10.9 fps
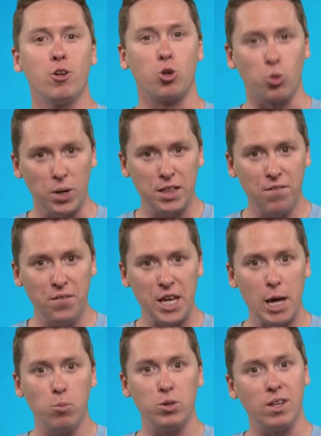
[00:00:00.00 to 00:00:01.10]
Create the
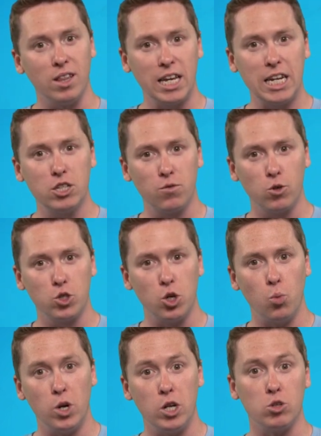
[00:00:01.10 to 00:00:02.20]
VM with the latest version
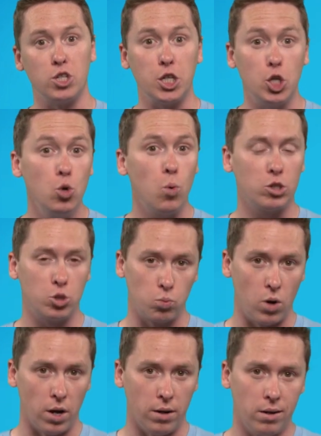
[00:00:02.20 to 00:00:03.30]
of Windows that you want to
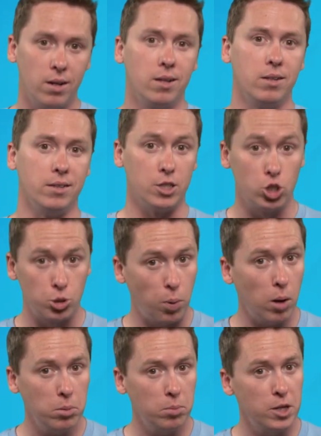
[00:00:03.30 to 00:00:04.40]
run. This is
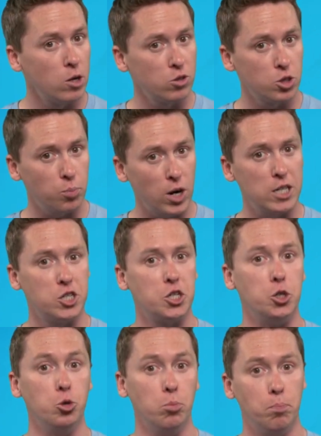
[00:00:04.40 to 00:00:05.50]
probably no surprise to
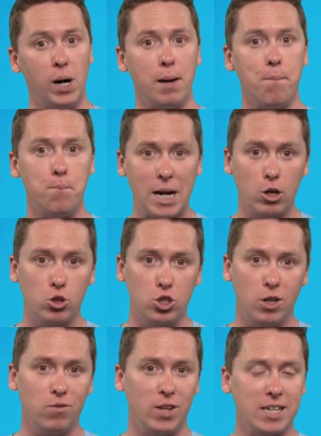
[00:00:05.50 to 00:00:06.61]
you, but
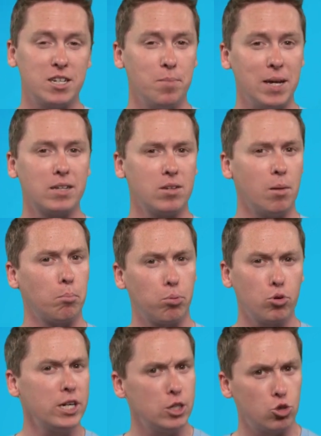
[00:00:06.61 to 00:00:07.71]
Microsoft likes to make some
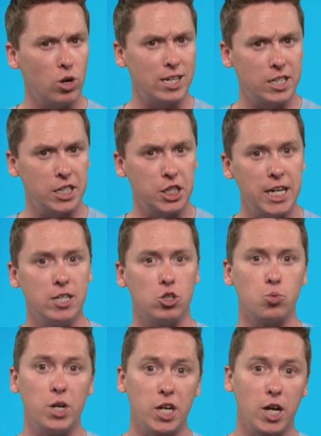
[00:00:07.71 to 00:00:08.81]
pretty drastic
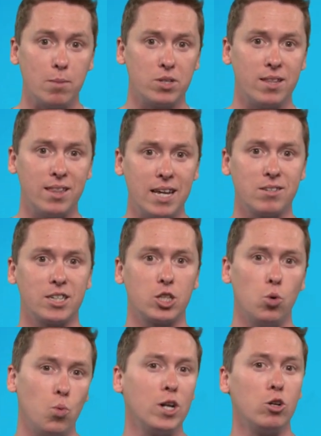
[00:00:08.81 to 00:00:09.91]
changes when it comes to things like
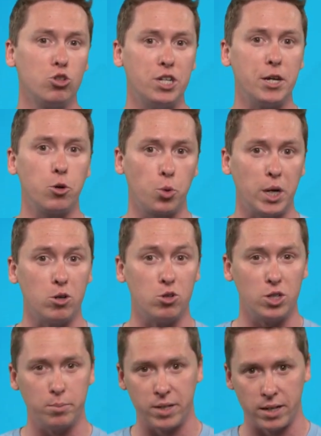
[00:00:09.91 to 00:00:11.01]
the Windows 10
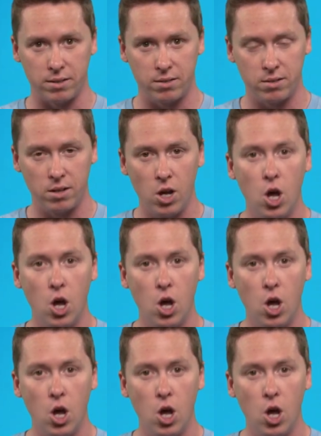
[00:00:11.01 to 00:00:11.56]
Creators Updates.